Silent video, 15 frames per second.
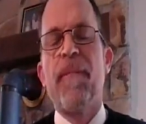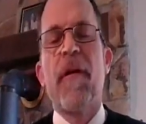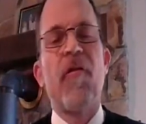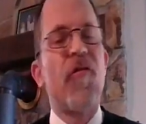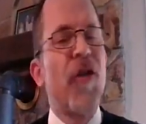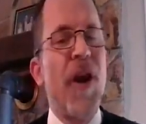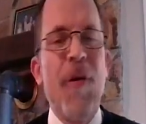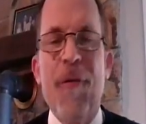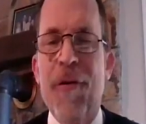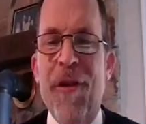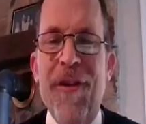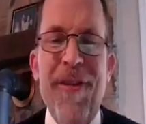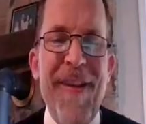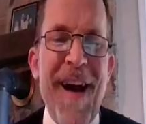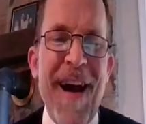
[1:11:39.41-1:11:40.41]
She was
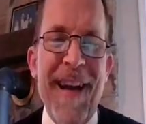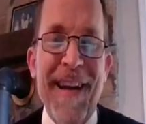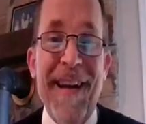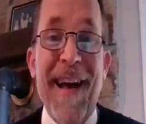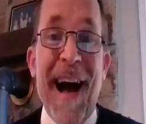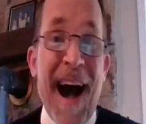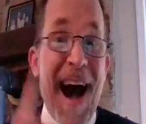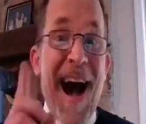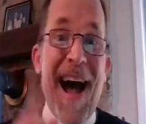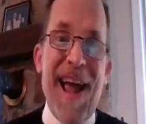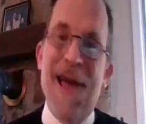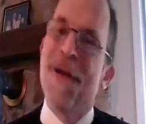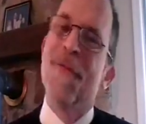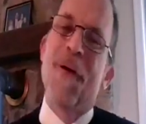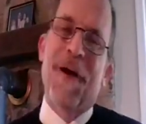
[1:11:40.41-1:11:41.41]
excited. I
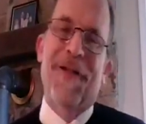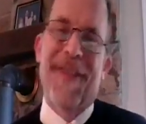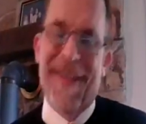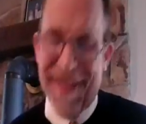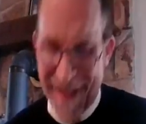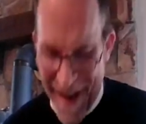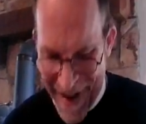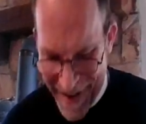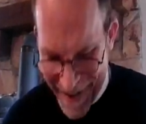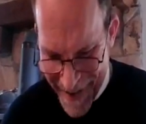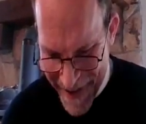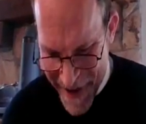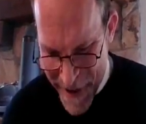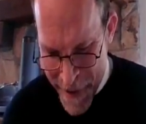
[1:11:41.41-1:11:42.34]
was excited.